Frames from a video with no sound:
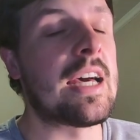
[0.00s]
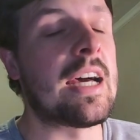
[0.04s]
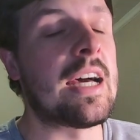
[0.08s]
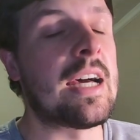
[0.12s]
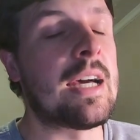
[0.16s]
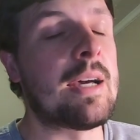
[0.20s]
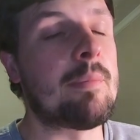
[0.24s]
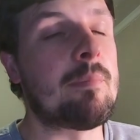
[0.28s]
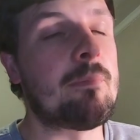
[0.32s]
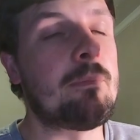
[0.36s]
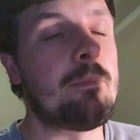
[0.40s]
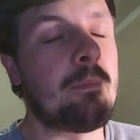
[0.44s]

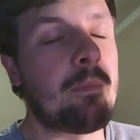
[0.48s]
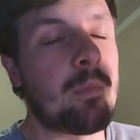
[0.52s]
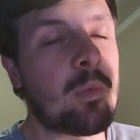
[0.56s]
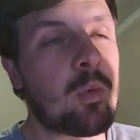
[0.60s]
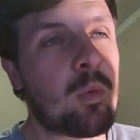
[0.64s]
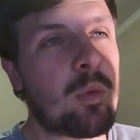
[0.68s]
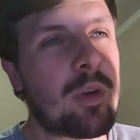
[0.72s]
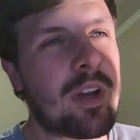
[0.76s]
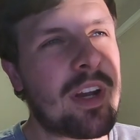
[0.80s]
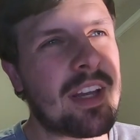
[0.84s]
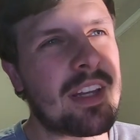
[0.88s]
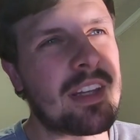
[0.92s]
Um,
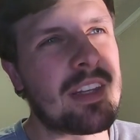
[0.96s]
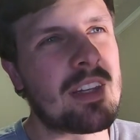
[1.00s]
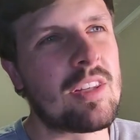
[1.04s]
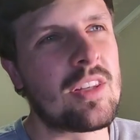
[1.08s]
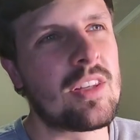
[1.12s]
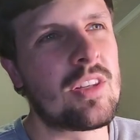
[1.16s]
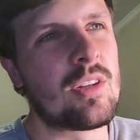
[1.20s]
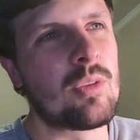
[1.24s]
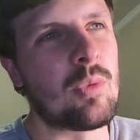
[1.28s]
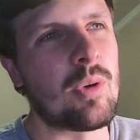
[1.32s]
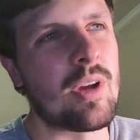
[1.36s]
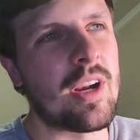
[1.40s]
what I
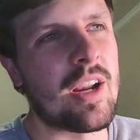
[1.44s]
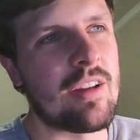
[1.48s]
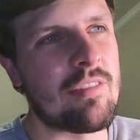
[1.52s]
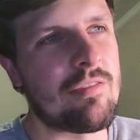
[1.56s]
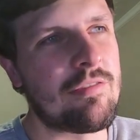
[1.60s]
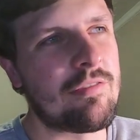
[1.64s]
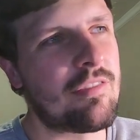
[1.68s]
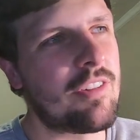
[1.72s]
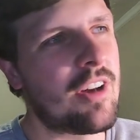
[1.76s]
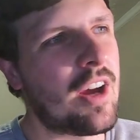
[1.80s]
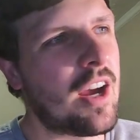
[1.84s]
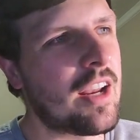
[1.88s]
what
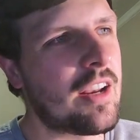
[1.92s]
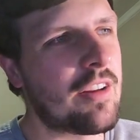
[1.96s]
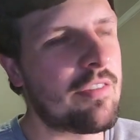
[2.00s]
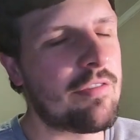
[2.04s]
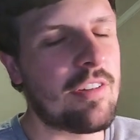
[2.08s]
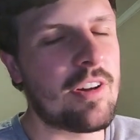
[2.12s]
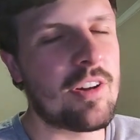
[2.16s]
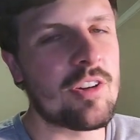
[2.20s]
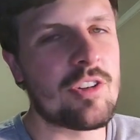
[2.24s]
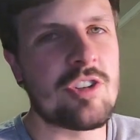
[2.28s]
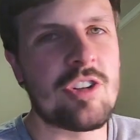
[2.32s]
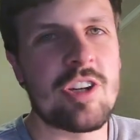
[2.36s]
I've kind of
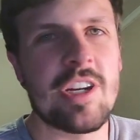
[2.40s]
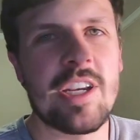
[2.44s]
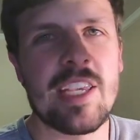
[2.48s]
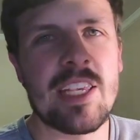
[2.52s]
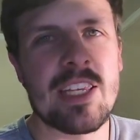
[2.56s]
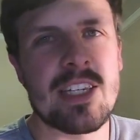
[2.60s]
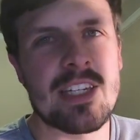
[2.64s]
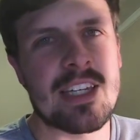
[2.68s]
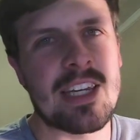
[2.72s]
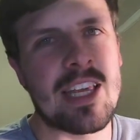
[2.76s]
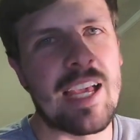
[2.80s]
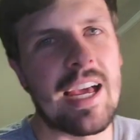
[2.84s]
found tricky
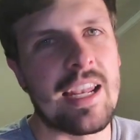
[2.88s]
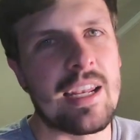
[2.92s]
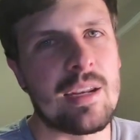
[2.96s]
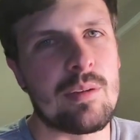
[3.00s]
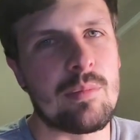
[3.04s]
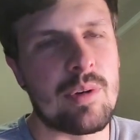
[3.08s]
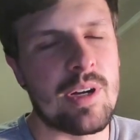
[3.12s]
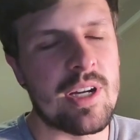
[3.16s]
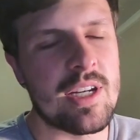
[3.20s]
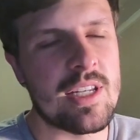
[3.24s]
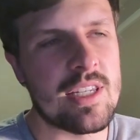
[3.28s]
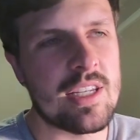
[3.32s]
is
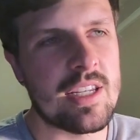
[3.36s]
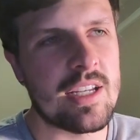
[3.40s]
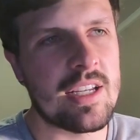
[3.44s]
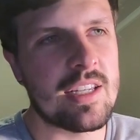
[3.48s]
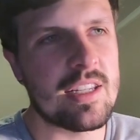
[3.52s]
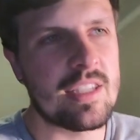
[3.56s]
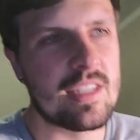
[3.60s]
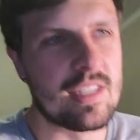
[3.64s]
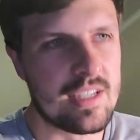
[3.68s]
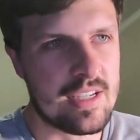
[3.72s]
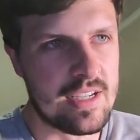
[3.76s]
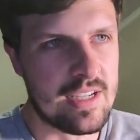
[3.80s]
calibrating
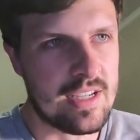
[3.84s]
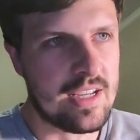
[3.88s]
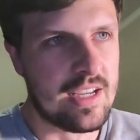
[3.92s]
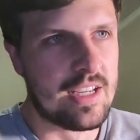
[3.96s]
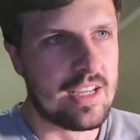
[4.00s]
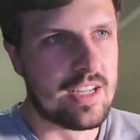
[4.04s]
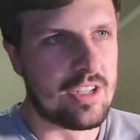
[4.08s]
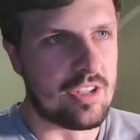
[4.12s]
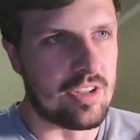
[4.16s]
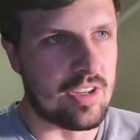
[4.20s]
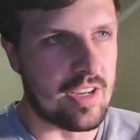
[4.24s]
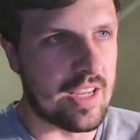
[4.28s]
it
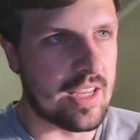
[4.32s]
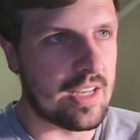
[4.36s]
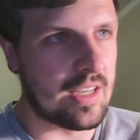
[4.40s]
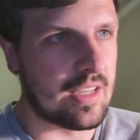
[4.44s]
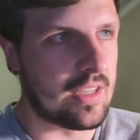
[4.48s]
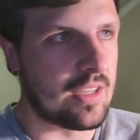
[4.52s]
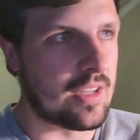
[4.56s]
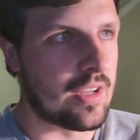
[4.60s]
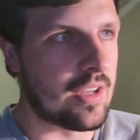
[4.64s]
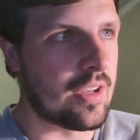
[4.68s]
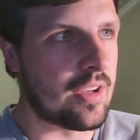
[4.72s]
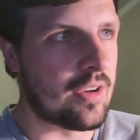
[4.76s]
to
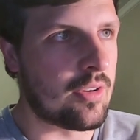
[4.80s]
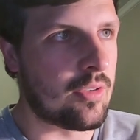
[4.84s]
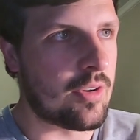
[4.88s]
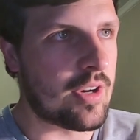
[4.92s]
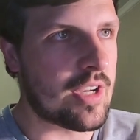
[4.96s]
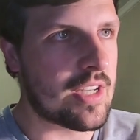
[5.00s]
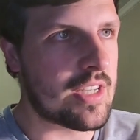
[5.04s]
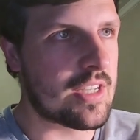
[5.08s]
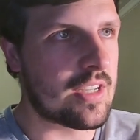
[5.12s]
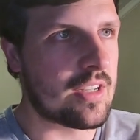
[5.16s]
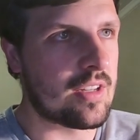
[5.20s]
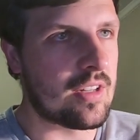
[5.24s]
get the
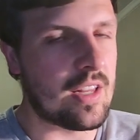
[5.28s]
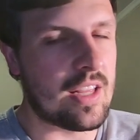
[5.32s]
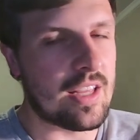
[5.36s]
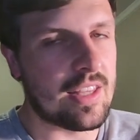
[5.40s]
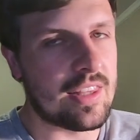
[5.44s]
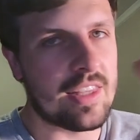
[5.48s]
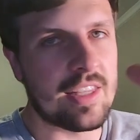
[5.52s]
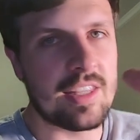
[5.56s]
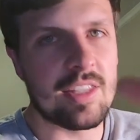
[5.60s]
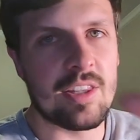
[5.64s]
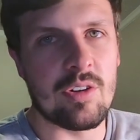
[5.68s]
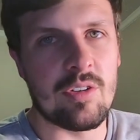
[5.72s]
reticle. I
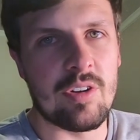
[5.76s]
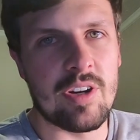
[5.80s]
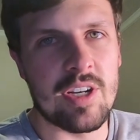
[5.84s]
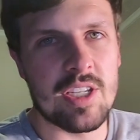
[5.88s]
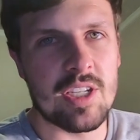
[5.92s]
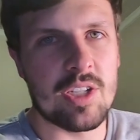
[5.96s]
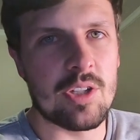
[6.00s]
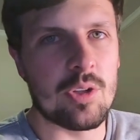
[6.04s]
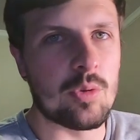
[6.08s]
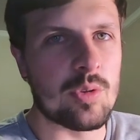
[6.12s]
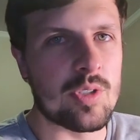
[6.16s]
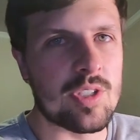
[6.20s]
think the
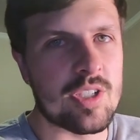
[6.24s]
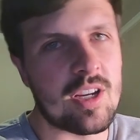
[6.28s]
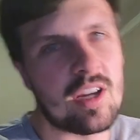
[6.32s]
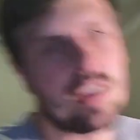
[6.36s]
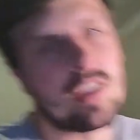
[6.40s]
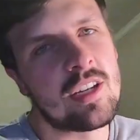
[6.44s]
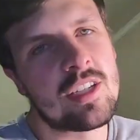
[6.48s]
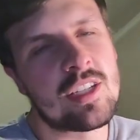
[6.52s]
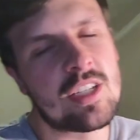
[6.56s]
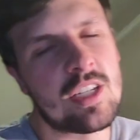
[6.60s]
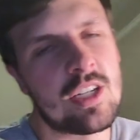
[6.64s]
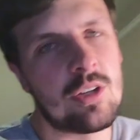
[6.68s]
reticle was
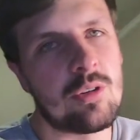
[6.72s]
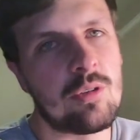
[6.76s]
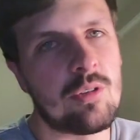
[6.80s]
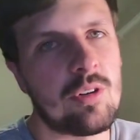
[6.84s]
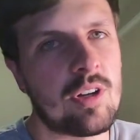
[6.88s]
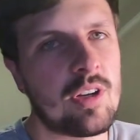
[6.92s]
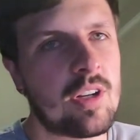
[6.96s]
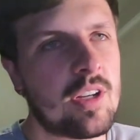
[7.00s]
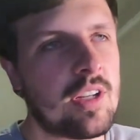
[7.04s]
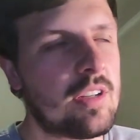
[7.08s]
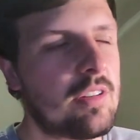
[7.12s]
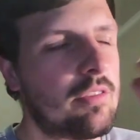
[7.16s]
kind of skew
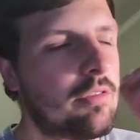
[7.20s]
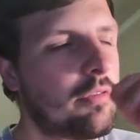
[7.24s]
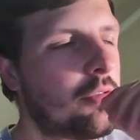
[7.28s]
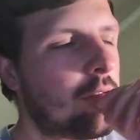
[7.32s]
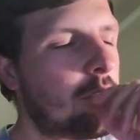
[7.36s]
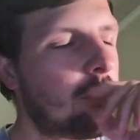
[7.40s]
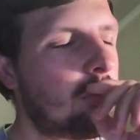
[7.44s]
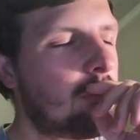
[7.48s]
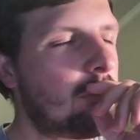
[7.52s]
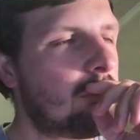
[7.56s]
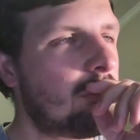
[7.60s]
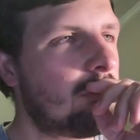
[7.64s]
on it
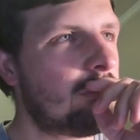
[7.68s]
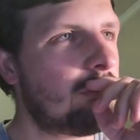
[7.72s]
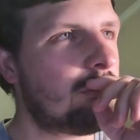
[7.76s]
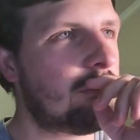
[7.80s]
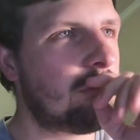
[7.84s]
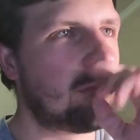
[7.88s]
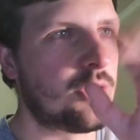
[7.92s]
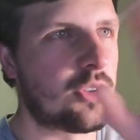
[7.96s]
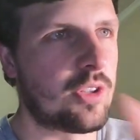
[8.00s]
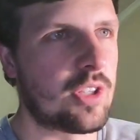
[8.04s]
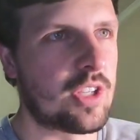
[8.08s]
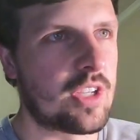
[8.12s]
f-
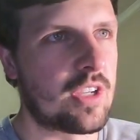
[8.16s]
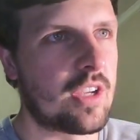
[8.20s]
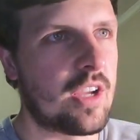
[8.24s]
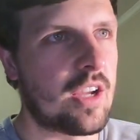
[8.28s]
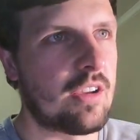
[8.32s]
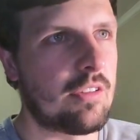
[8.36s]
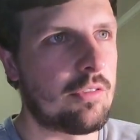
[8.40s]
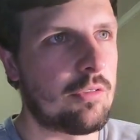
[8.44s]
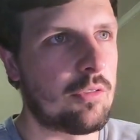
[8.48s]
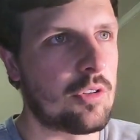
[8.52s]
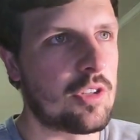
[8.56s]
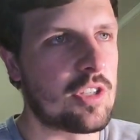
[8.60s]
for
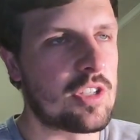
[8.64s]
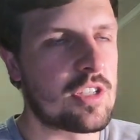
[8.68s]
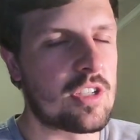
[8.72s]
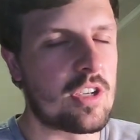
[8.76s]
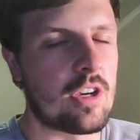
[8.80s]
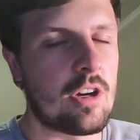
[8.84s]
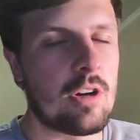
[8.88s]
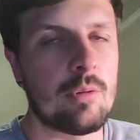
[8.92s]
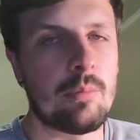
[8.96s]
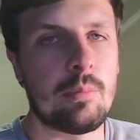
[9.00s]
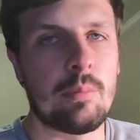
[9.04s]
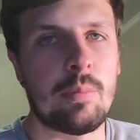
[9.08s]
the for the
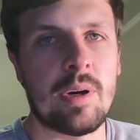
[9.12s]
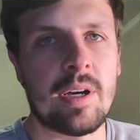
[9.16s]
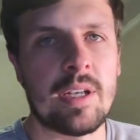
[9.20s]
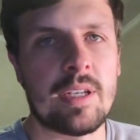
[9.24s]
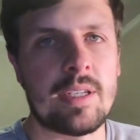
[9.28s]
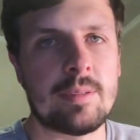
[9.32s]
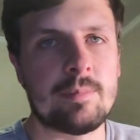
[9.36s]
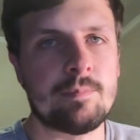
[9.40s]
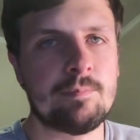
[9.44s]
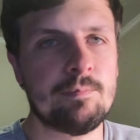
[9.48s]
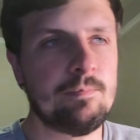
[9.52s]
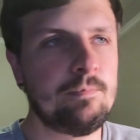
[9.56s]
scope,
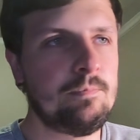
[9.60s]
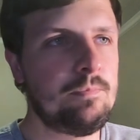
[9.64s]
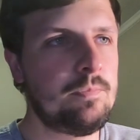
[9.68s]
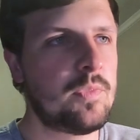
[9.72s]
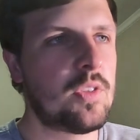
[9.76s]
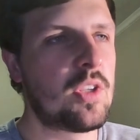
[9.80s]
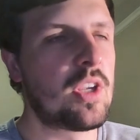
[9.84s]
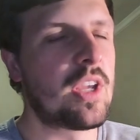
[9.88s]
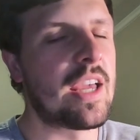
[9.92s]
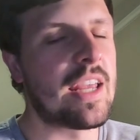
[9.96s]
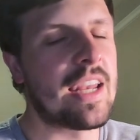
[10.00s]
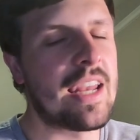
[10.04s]
but
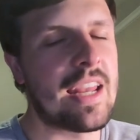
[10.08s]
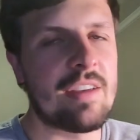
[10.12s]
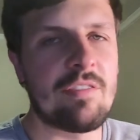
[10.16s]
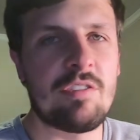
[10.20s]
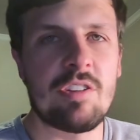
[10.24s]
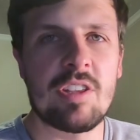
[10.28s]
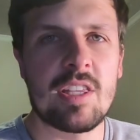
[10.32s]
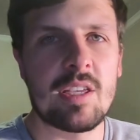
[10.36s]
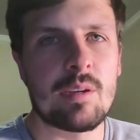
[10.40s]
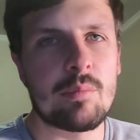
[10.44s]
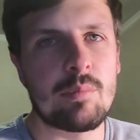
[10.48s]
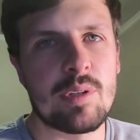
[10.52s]
to get
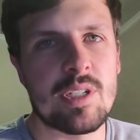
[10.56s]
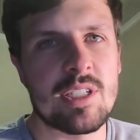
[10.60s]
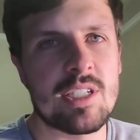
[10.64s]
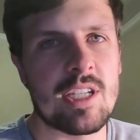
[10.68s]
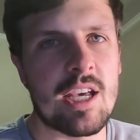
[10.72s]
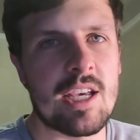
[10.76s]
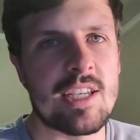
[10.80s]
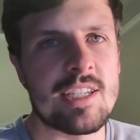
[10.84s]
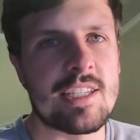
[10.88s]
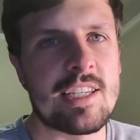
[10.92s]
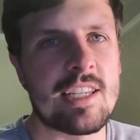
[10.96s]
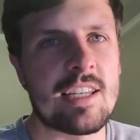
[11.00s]
everything
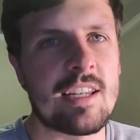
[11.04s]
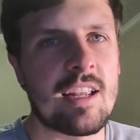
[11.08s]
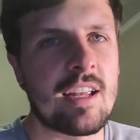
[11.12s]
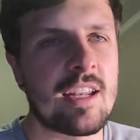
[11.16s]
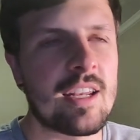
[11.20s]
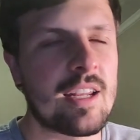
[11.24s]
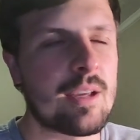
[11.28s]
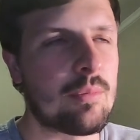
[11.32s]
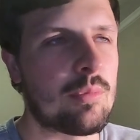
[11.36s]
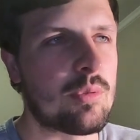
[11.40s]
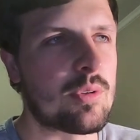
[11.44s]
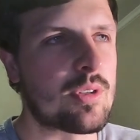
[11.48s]
precisely
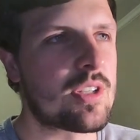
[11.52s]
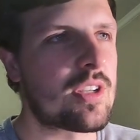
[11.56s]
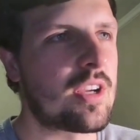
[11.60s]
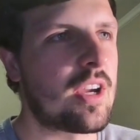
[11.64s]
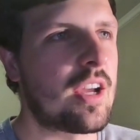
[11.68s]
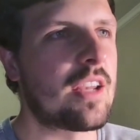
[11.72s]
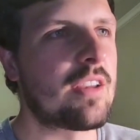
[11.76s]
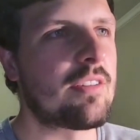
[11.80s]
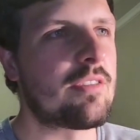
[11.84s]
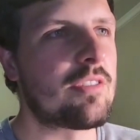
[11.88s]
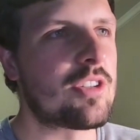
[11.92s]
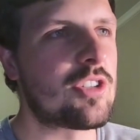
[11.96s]
lined up was
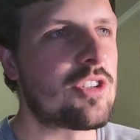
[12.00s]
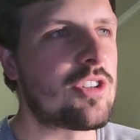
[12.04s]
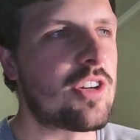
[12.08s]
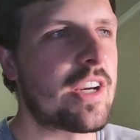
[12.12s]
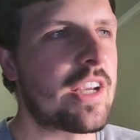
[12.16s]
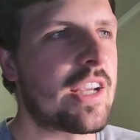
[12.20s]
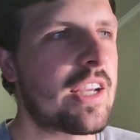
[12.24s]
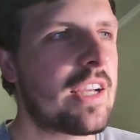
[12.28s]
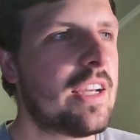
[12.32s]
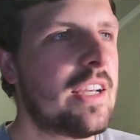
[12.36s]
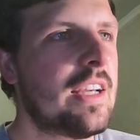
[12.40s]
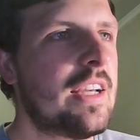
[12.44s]
kind of a
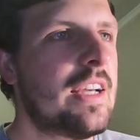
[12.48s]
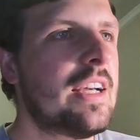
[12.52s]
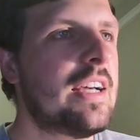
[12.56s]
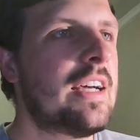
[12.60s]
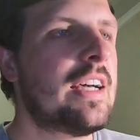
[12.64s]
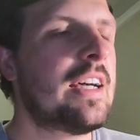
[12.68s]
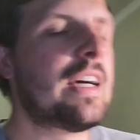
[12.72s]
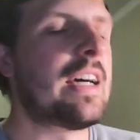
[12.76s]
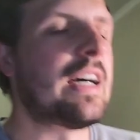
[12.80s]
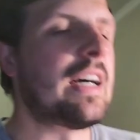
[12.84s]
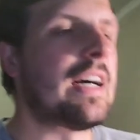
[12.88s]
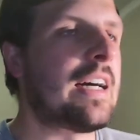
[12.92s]
trick,
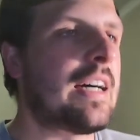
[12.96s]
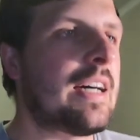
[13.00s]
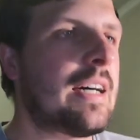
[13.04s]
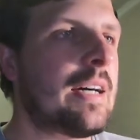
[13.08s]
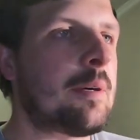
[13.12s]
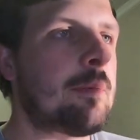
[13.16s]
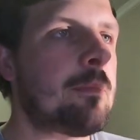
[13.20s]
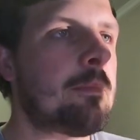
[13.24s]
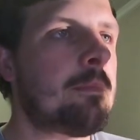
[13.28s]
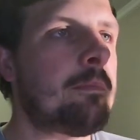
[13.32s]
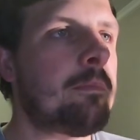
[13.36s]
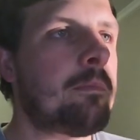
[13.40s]

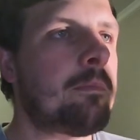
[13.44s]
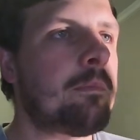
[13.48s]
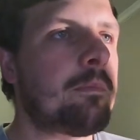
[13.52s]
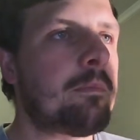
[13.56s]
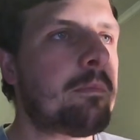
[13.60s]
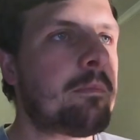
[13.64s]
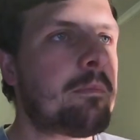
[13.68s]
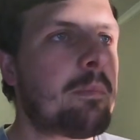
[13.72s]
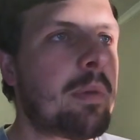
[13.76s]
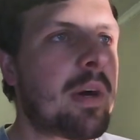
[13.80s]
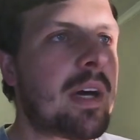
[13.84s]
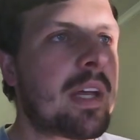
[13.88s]

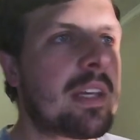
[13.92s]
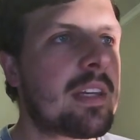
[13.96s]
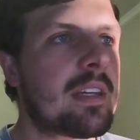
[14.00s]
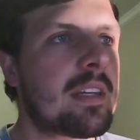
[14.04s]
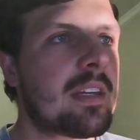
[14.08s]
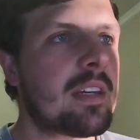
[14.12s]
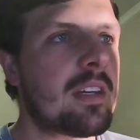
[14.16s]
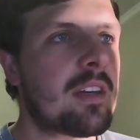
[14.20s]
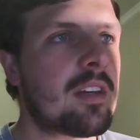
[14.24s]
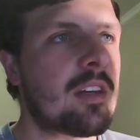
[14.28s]
um, but